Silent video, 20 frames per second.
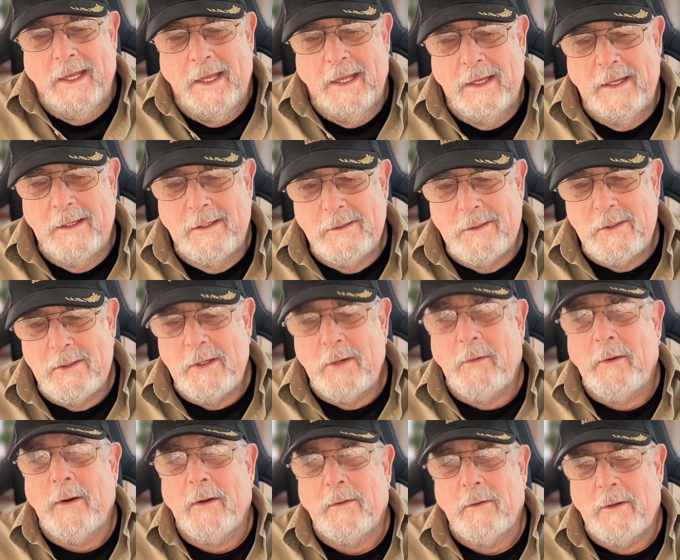a
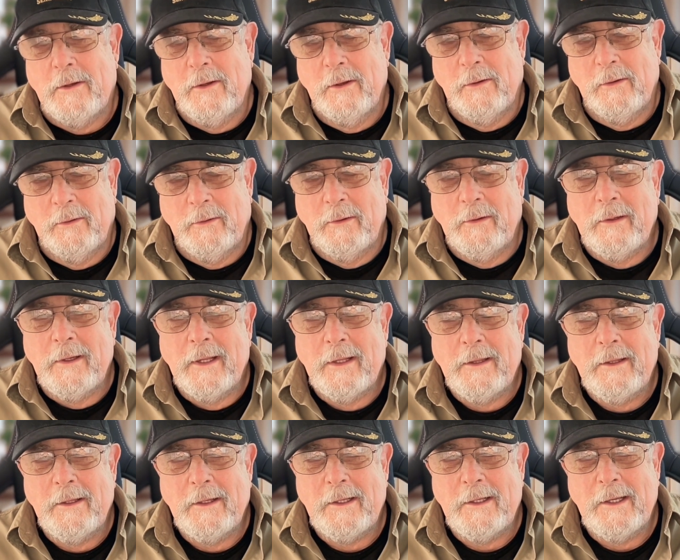serial killer
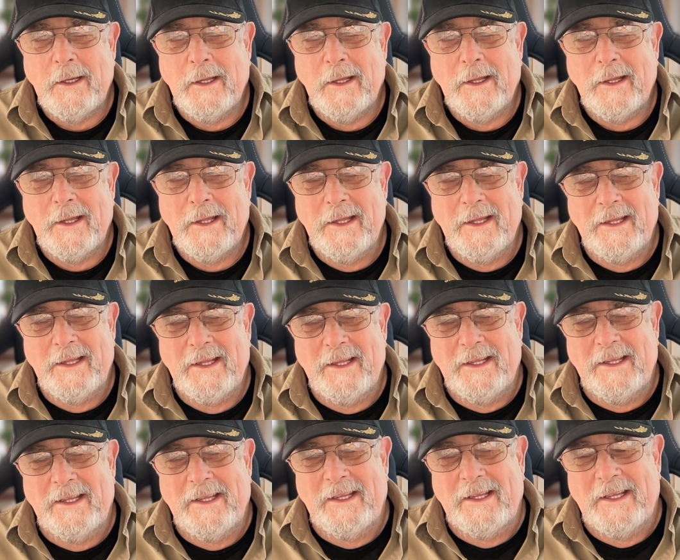that,
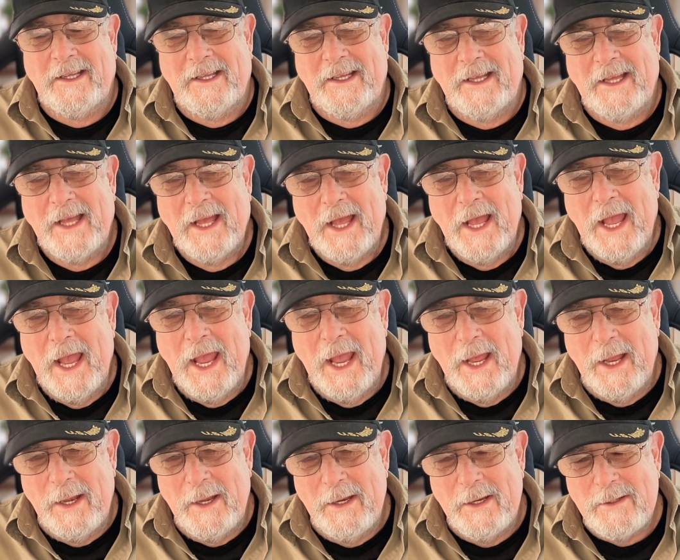
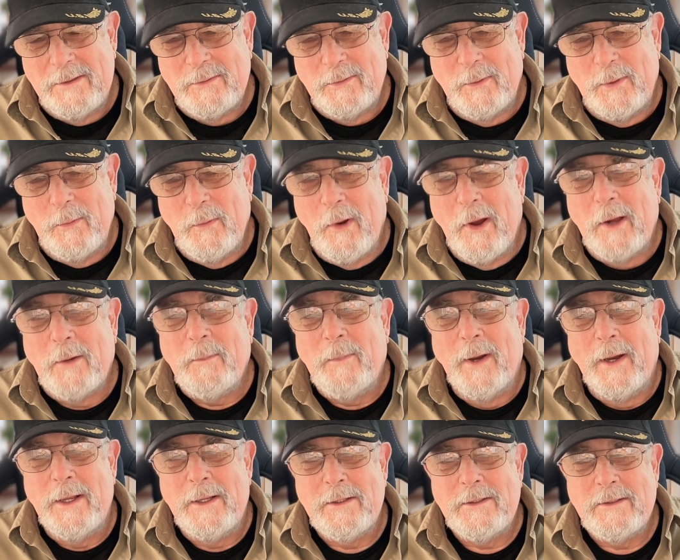and as we walked
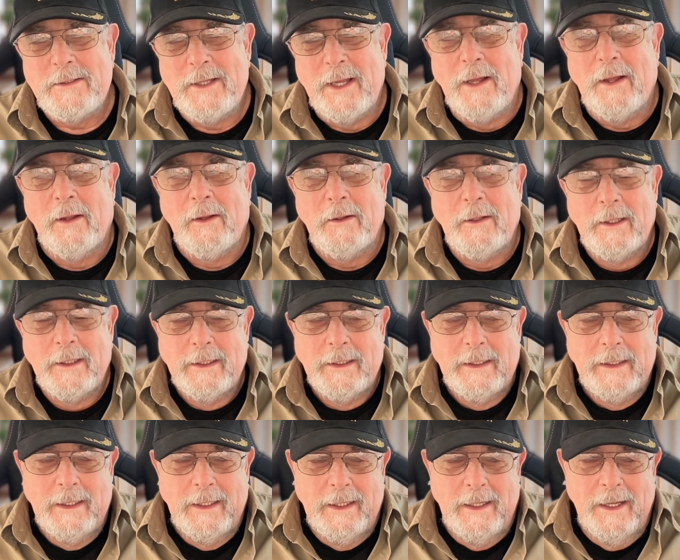by a cell,
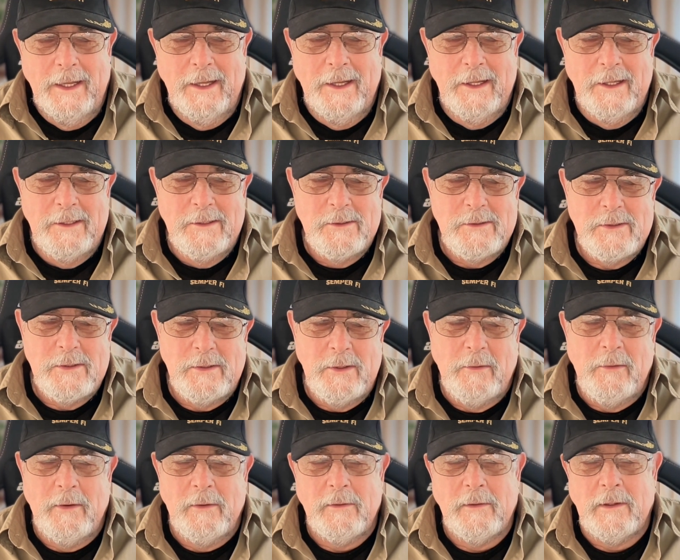the
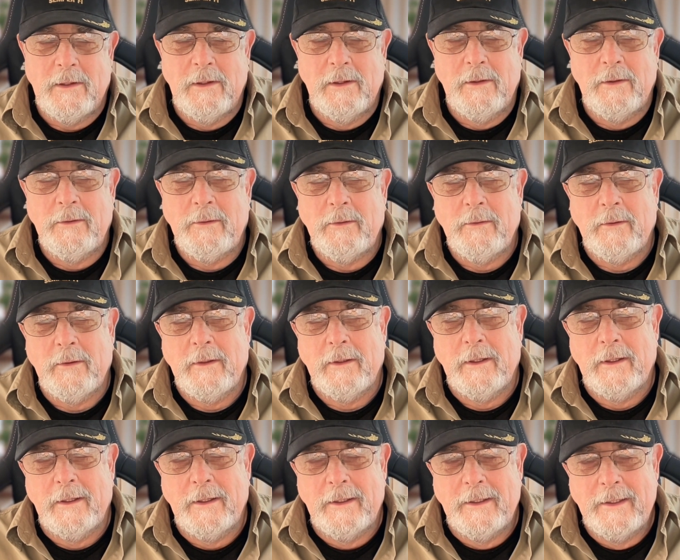serial
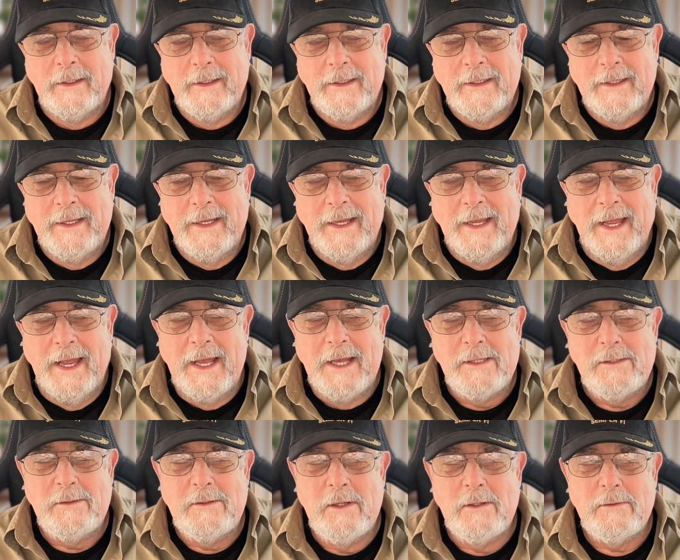killer
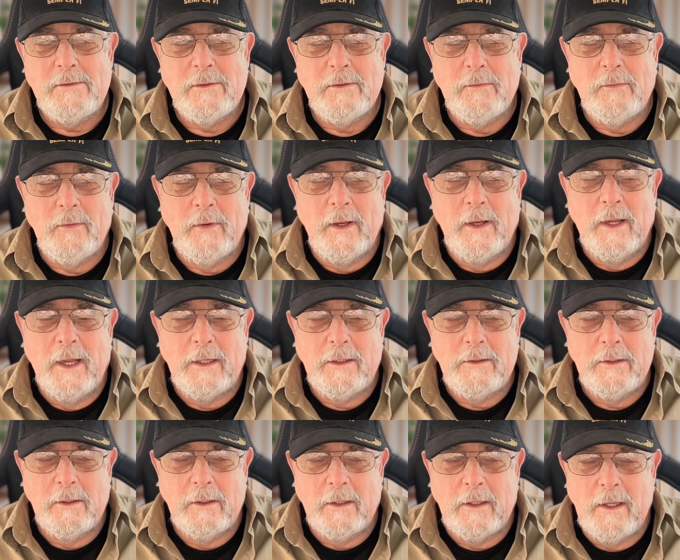asked us if we'd like
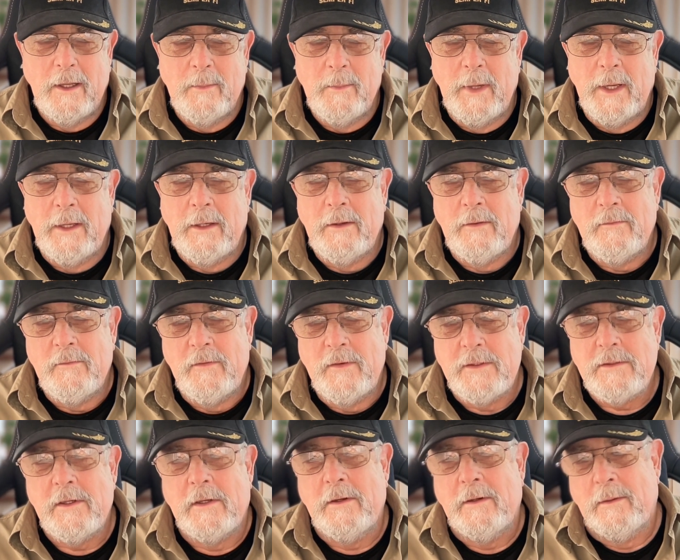to come in and
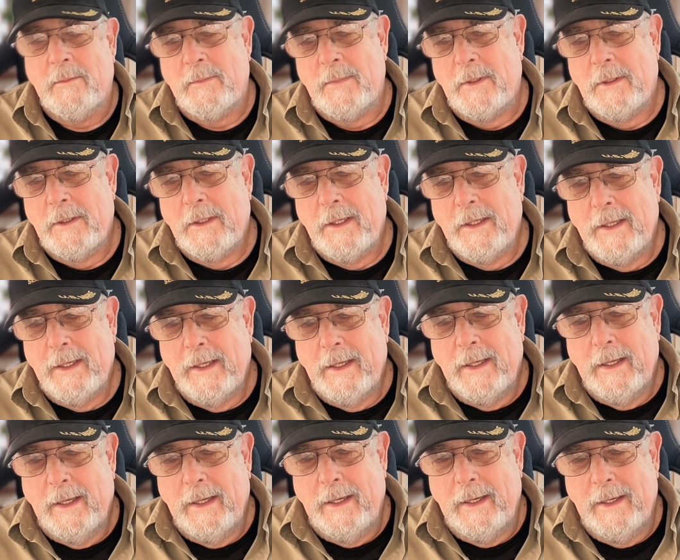visit him.
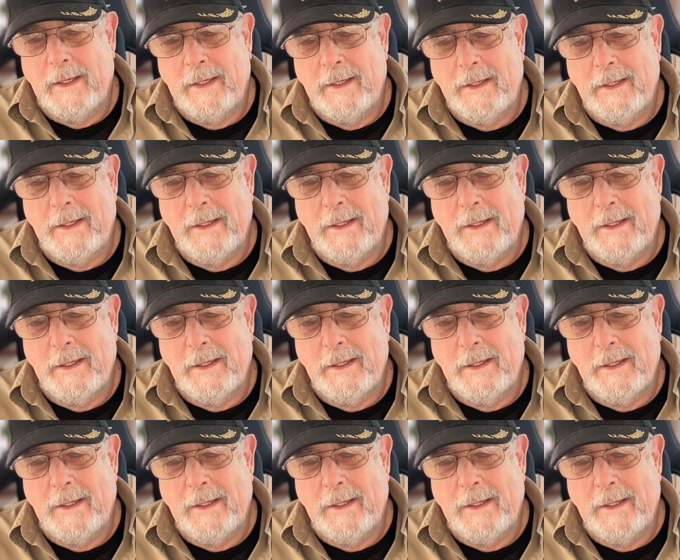And